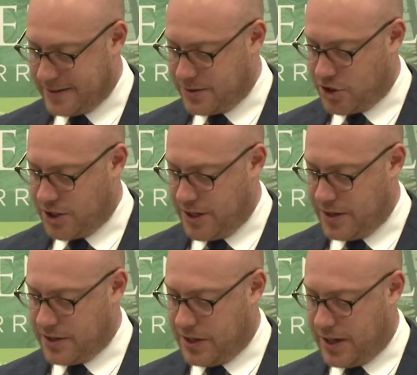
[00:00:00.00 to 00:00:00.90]
She
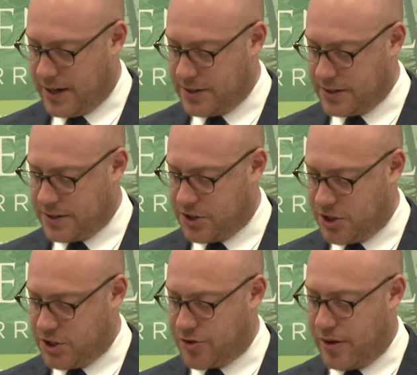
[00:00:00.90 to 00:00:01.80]
declined
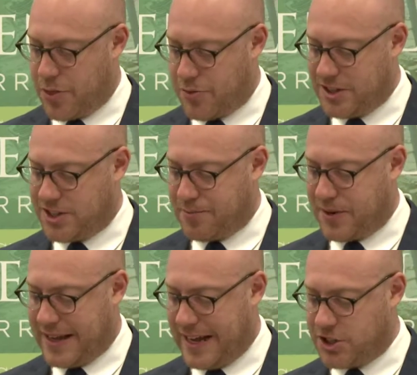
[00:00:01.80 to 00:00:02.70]
surgery on 3 separate
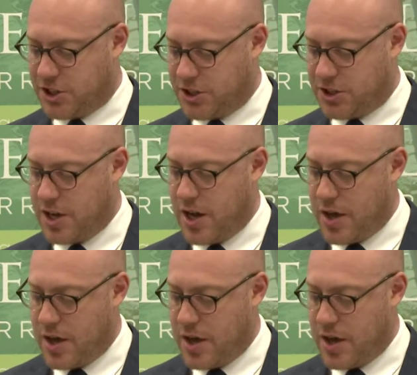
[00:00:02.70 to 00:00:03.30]
occasions.